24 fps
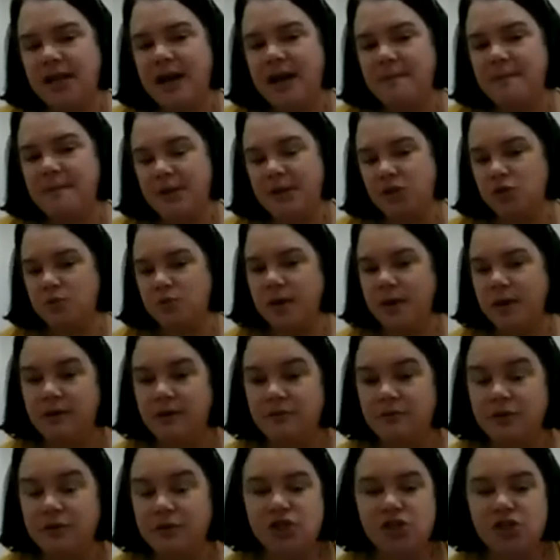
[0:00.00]
our mental
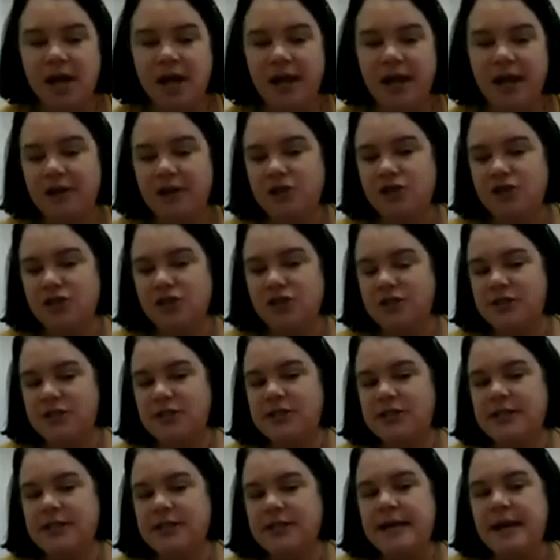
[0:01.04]
health
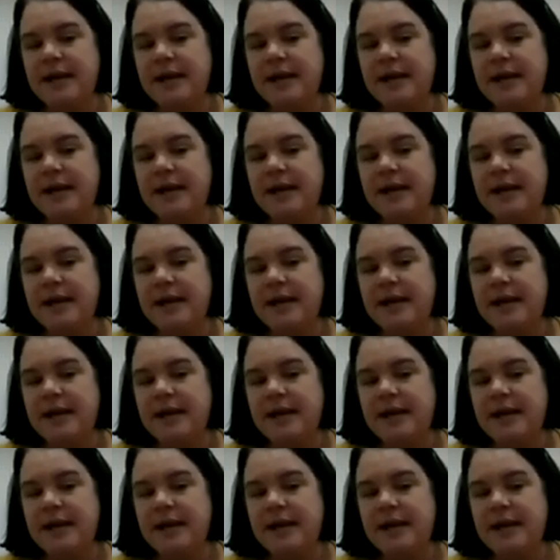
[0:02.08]
challenges.